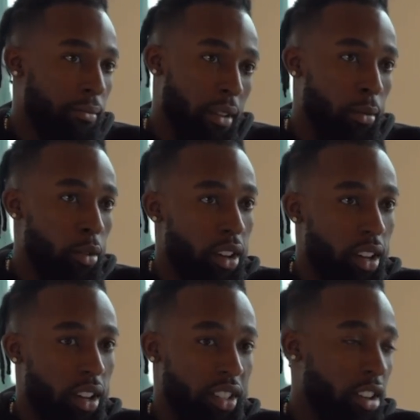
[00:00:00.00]
My boy
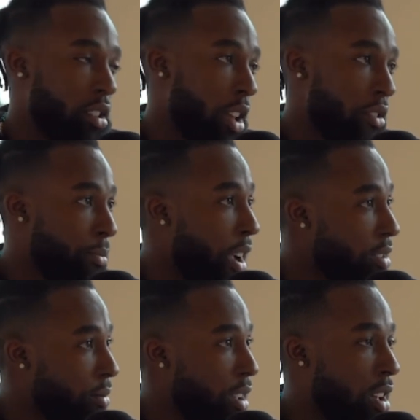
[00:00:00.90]
J.R. Davis
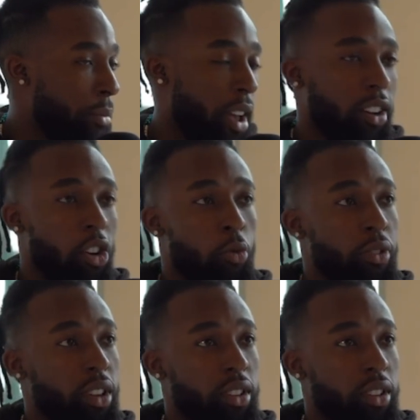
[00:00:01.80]
back home,